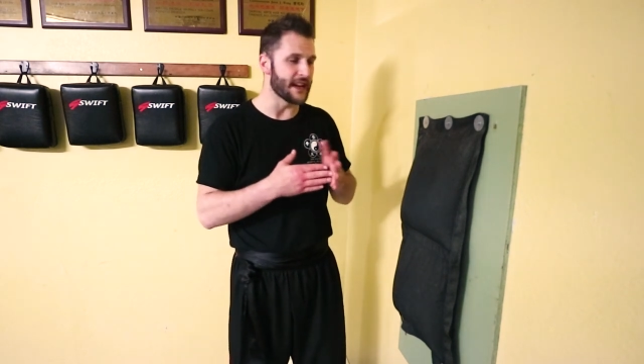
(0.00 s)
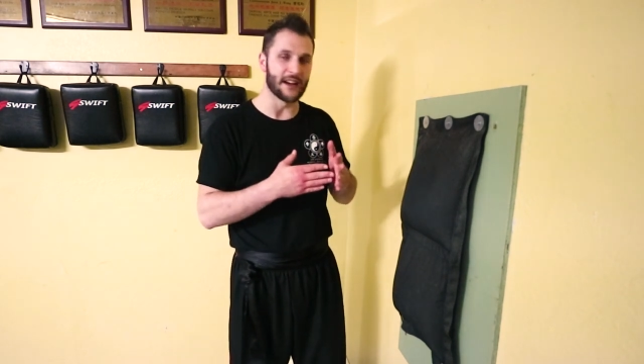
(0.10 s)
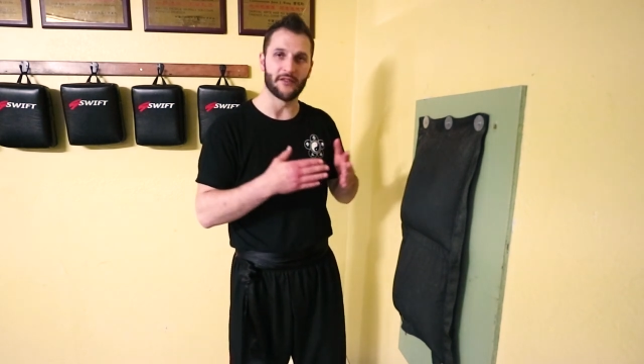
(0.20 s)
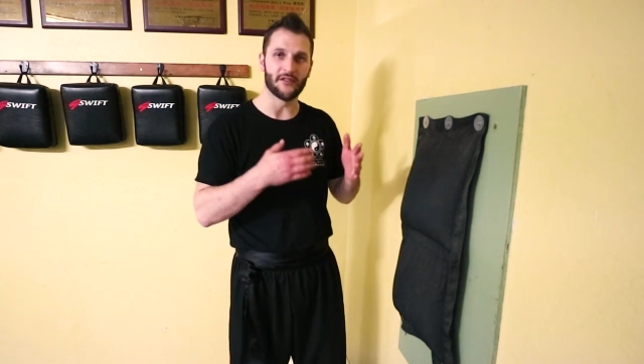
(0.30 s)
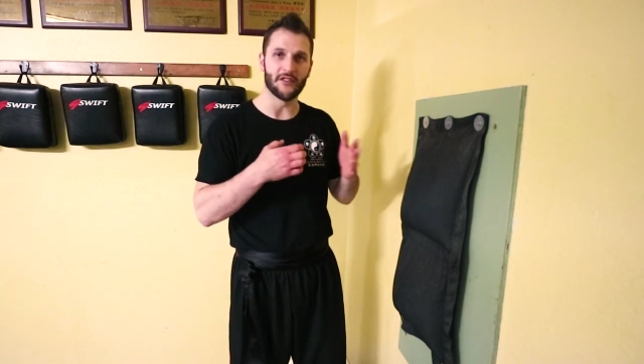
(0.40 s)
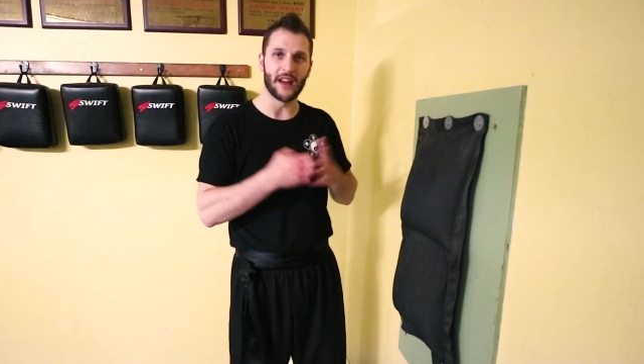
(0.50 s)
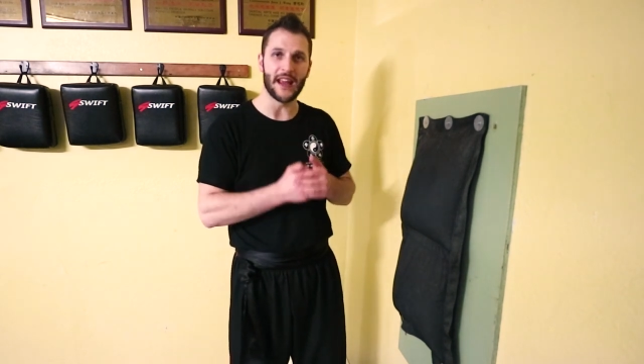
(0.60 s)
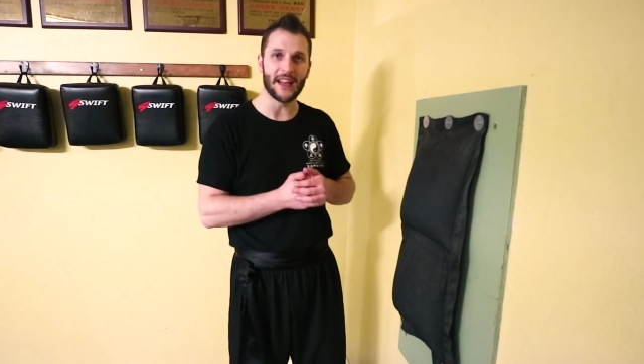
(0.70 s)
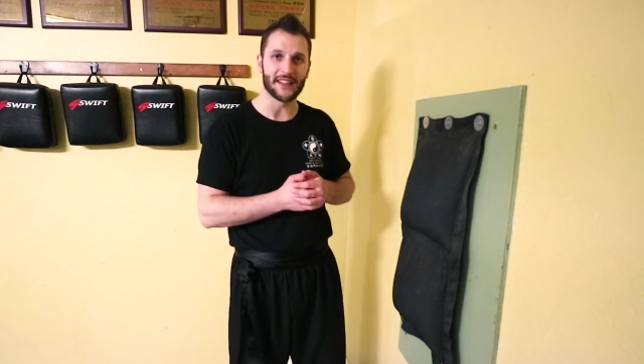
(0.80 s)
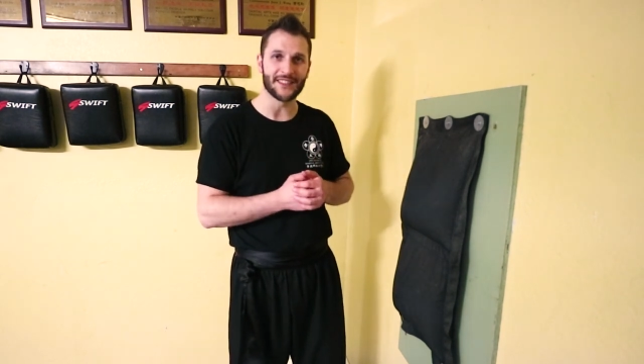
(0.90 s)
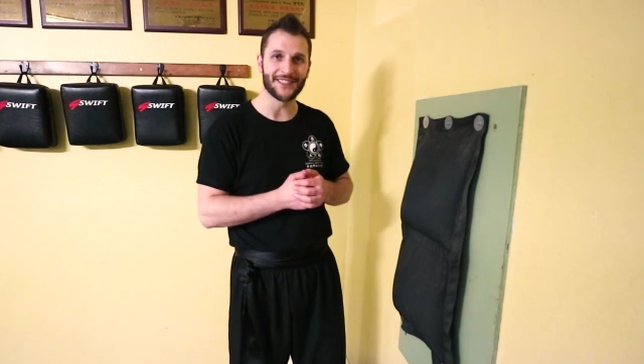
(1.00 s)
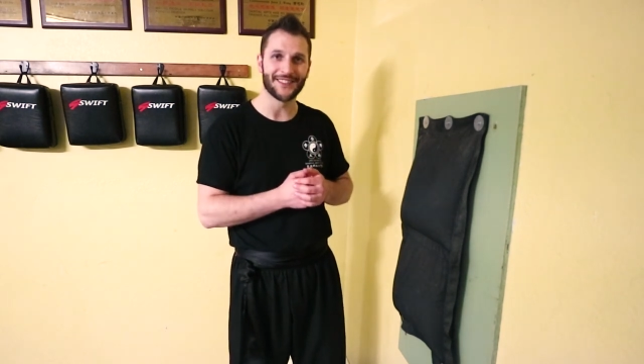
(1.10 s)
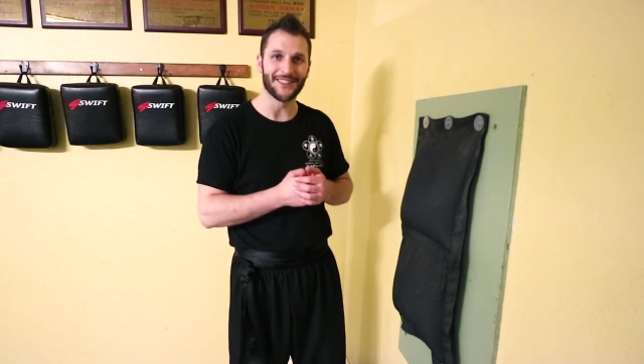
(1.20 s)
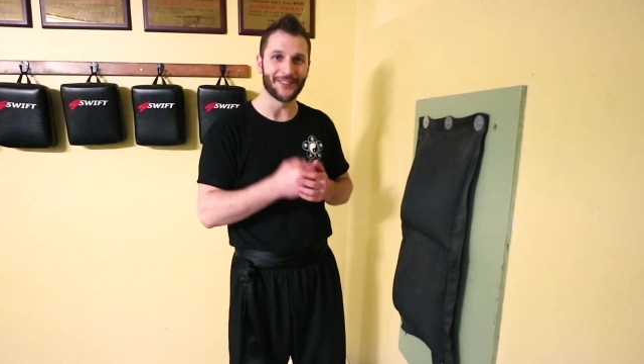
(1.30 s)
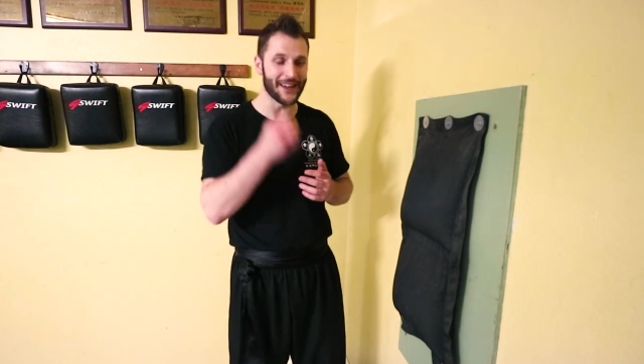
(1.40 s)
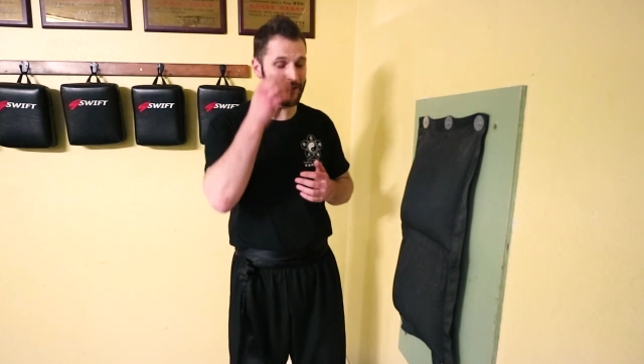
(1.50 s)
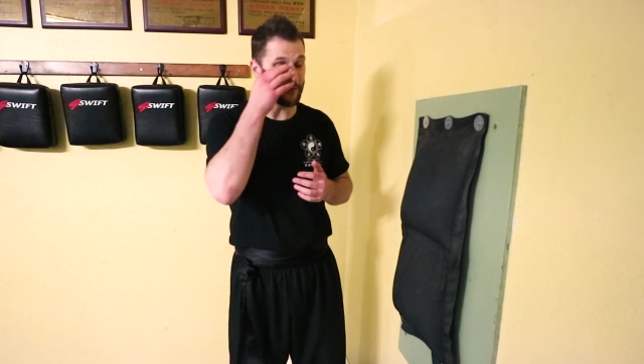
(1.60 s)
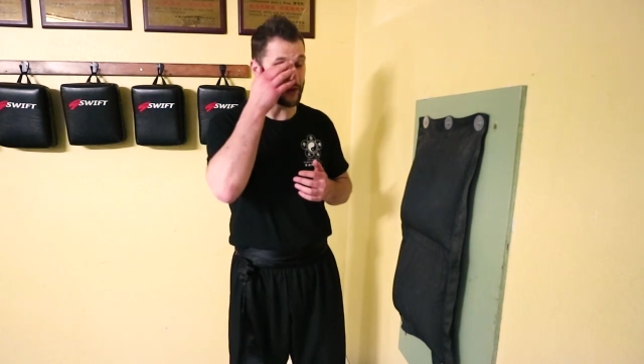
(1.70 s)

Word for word: down your hands, okay?